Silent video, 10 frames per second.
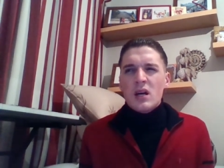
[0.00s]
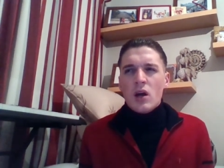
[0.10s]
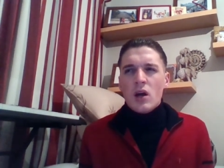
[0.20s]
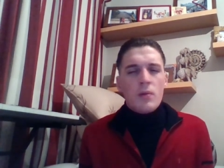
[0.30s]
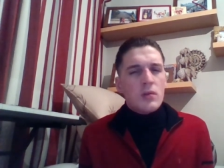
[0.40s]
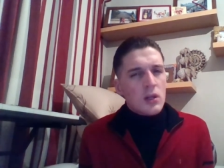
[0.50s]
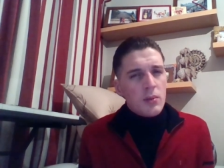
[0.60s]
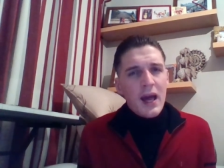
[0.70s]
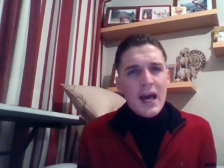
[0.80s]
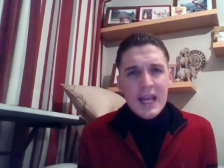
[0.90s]
a little
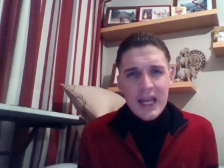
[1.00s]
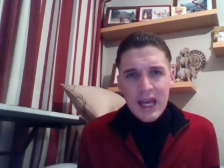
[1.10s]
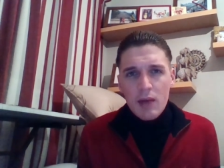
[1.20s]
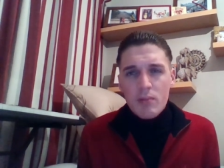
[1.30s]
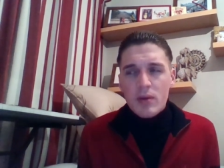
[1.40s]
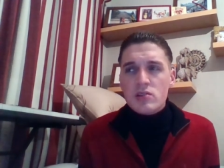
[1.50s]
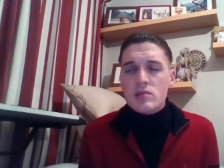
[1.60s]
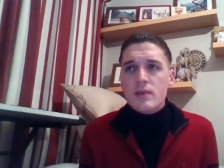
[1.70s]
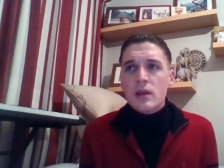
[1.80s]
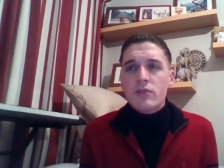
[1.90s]
bit headachy, but
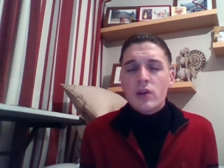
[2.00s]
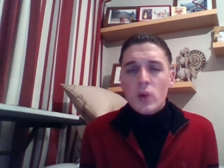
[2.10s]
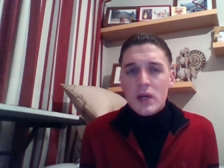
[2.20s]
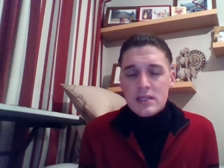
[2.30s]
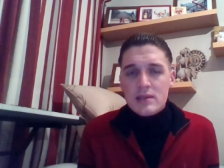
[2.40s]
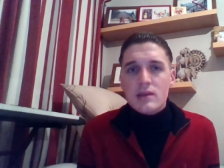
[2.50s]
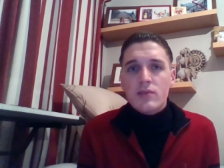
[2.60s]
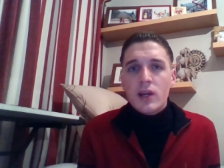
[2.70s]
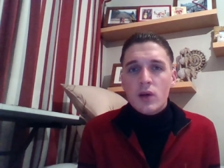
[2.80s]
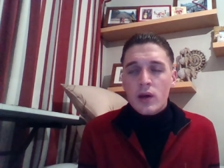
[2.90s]
just feeling really quite dizzy,
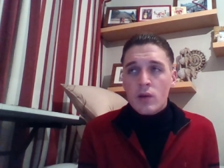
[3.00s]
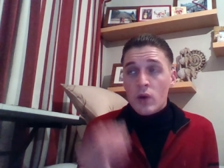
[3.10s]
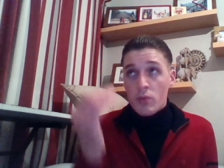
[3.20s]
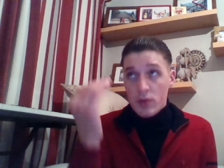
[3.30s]
really quite unwell.